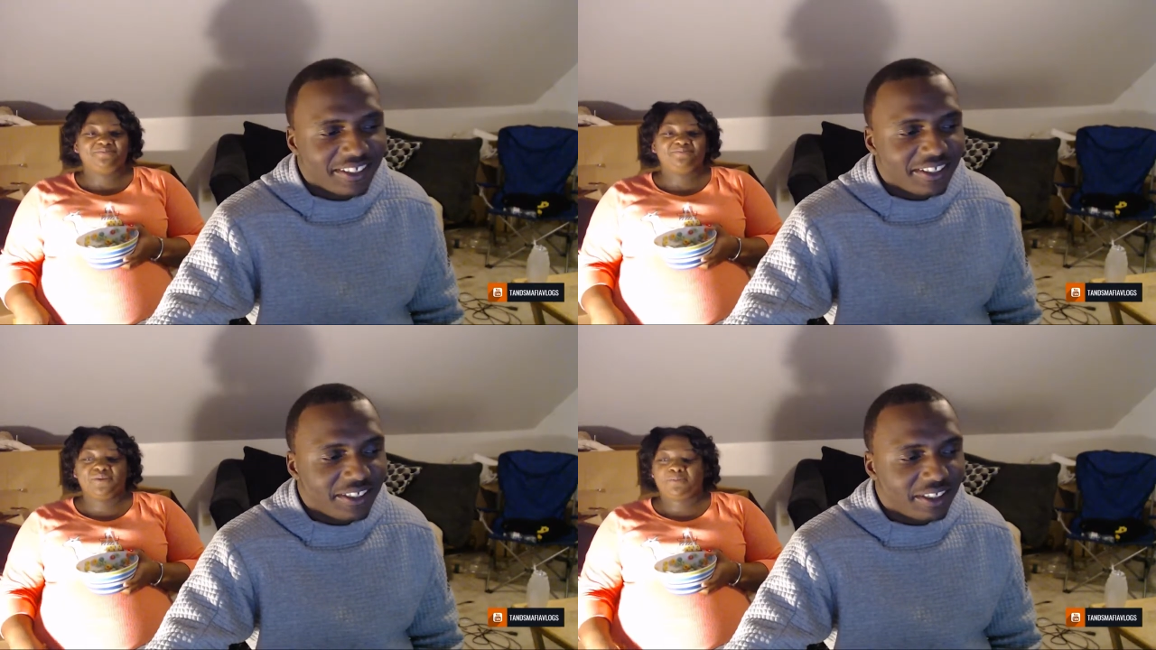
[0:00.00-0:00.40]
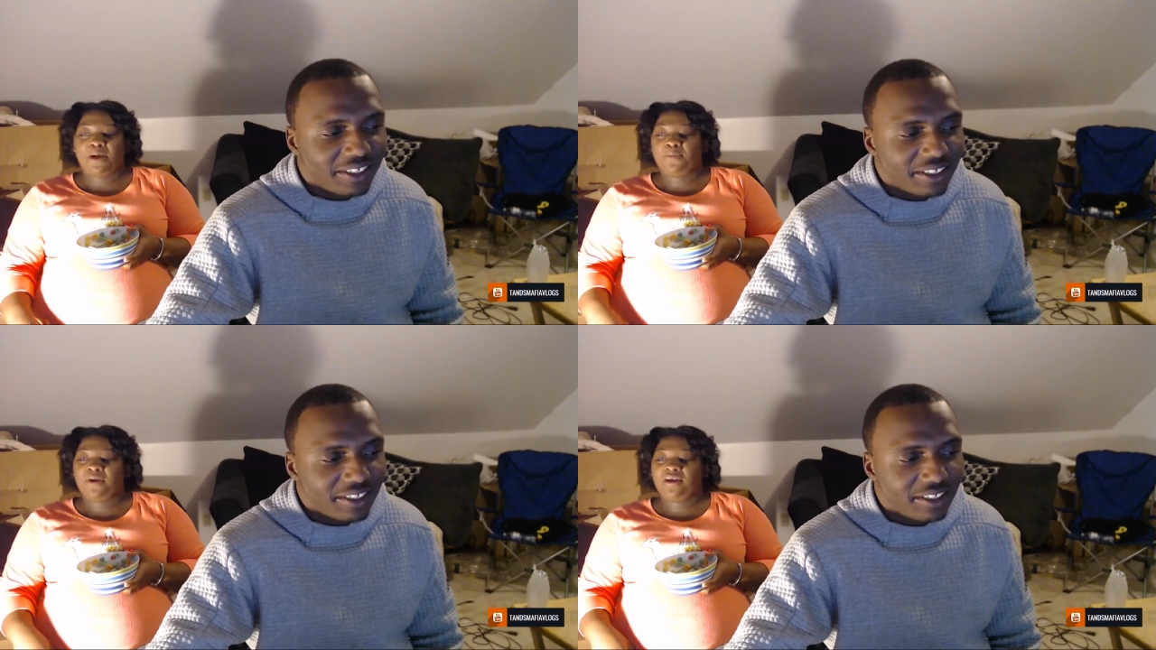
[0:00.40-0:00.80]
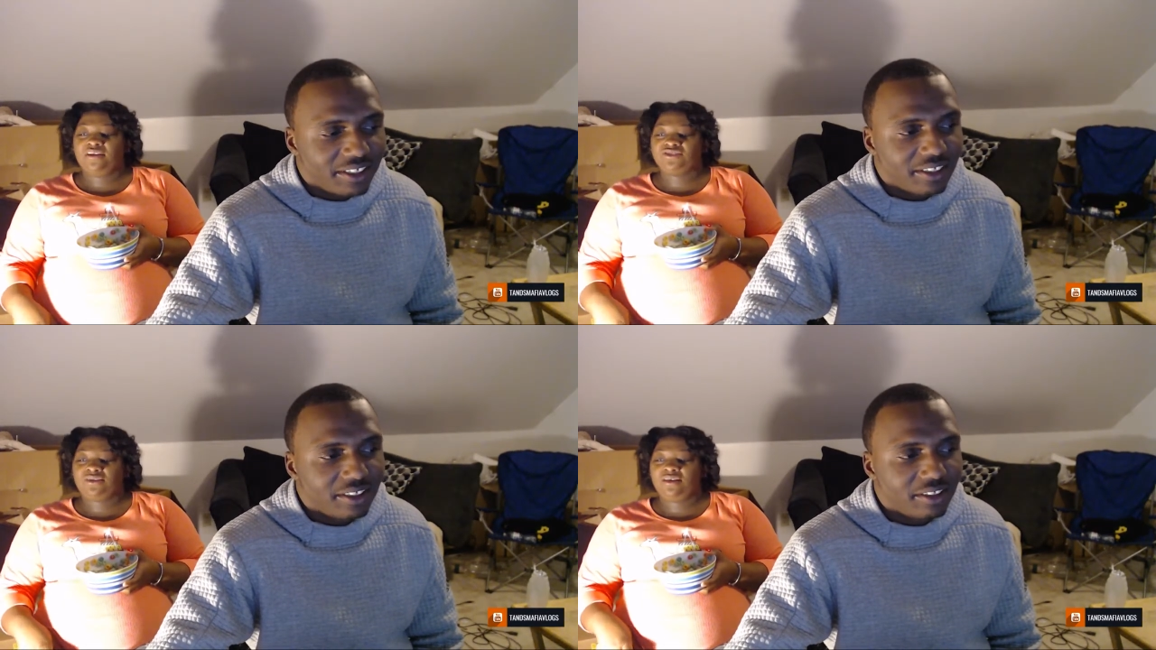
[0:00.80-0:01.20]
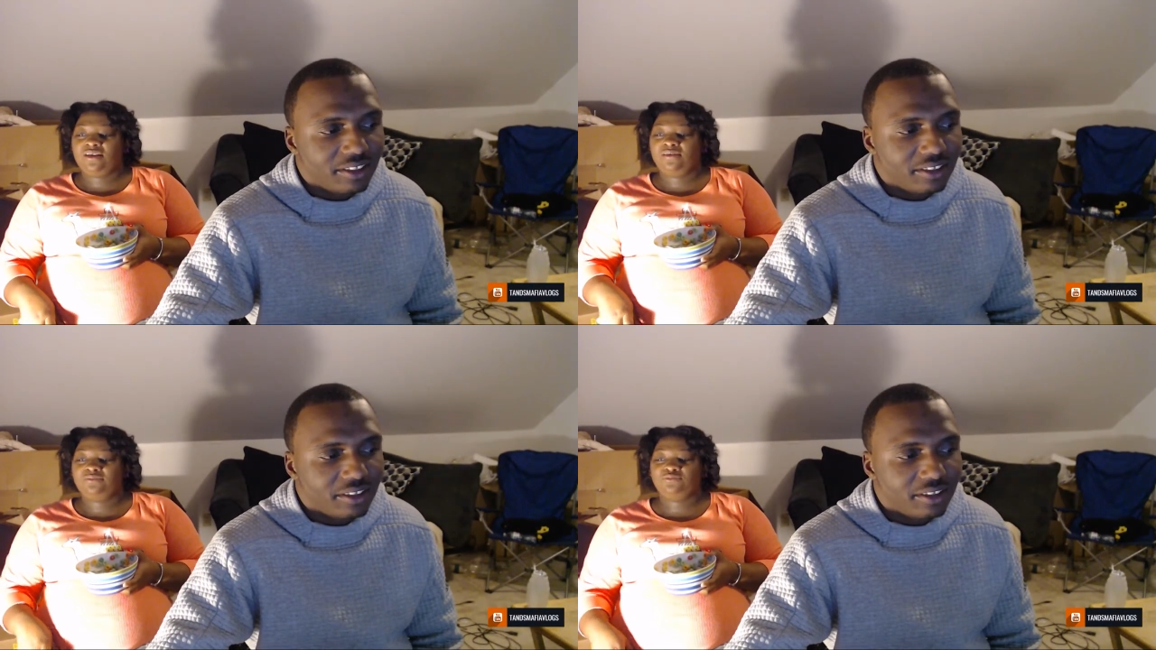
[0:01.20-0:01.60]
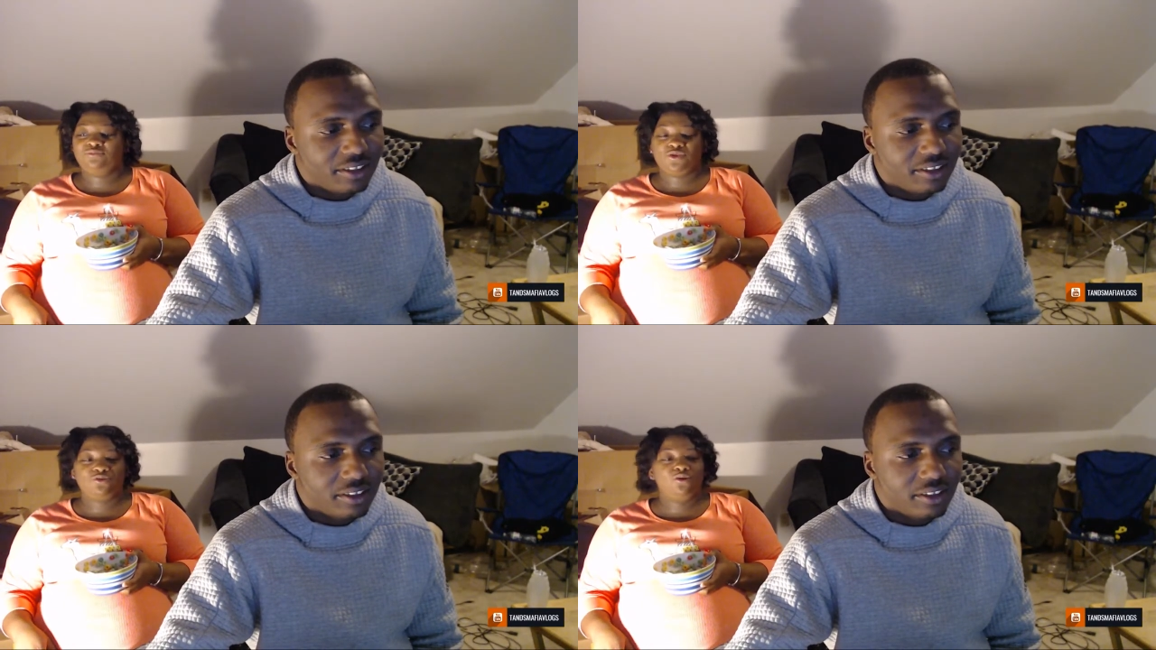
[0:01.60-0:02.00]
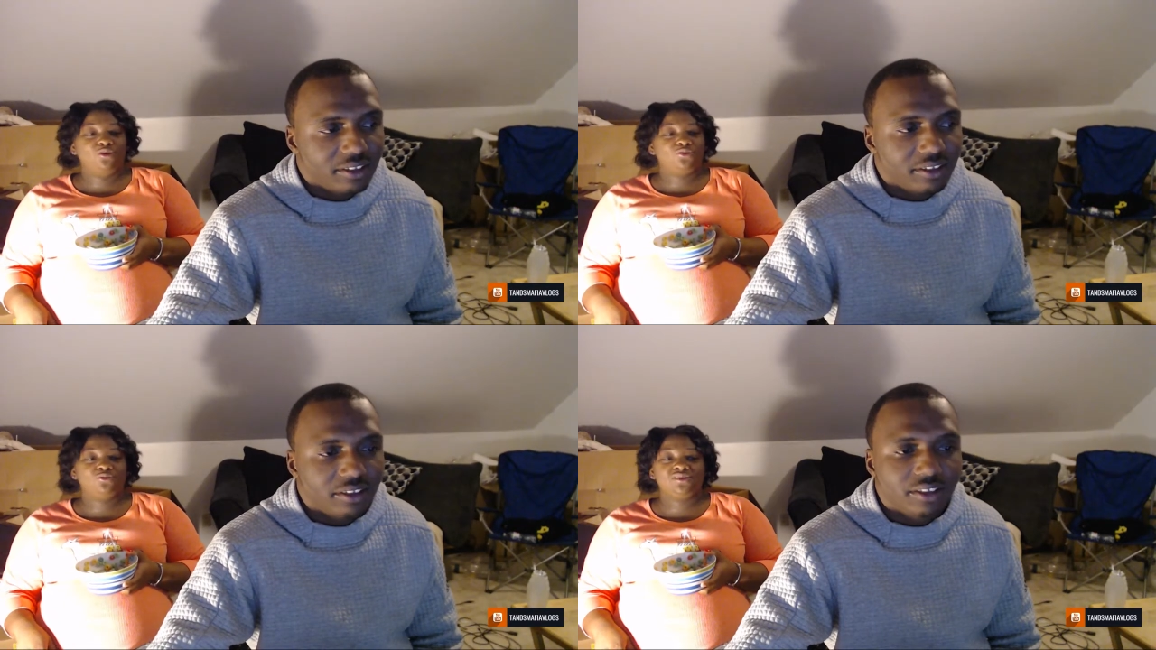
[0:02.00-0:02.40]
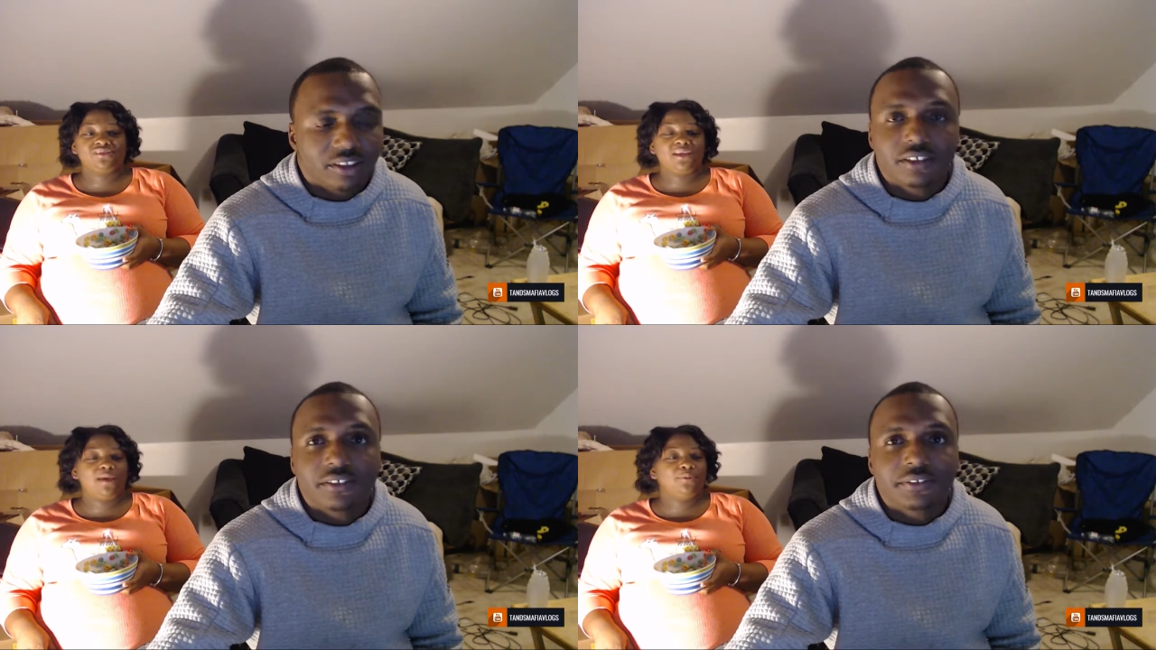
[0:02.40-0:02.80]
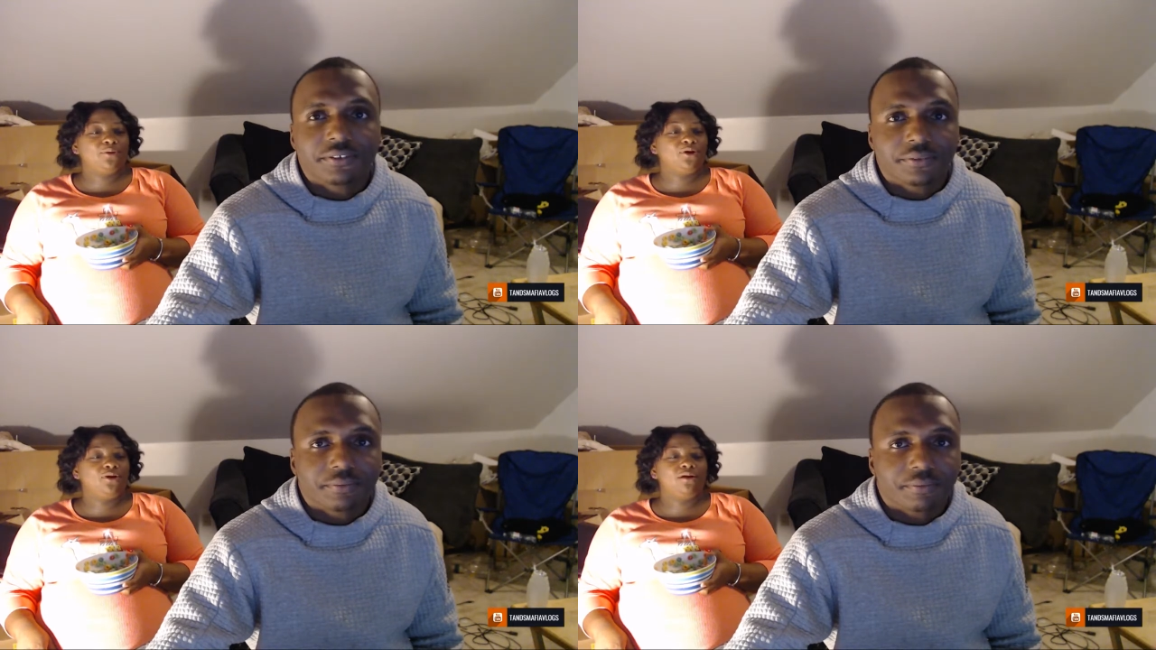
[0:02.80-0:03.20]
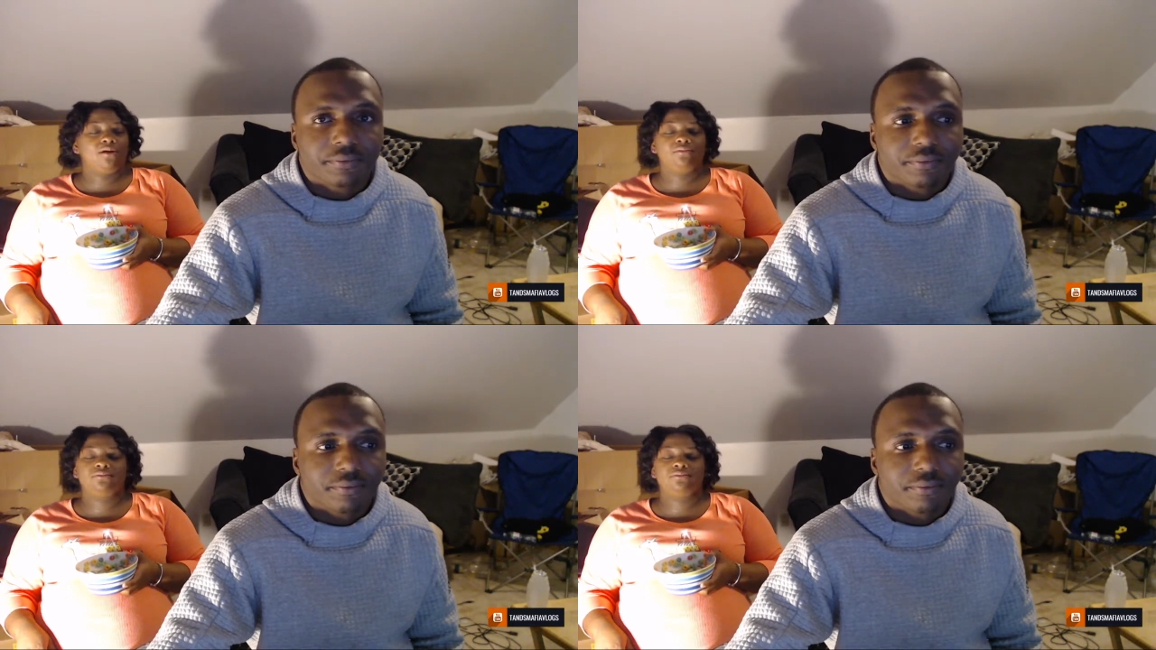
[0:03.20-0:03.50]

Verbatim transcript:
Speaker 1: but my prayers are up when you go through this labor, girl.